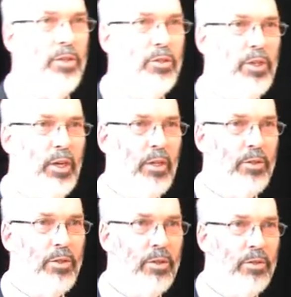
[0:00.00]
in the shell
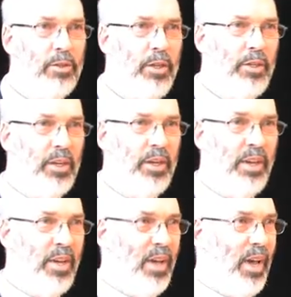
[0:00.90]
that you can see there
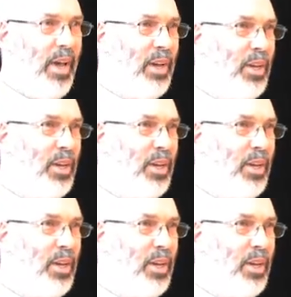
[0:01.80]
uh,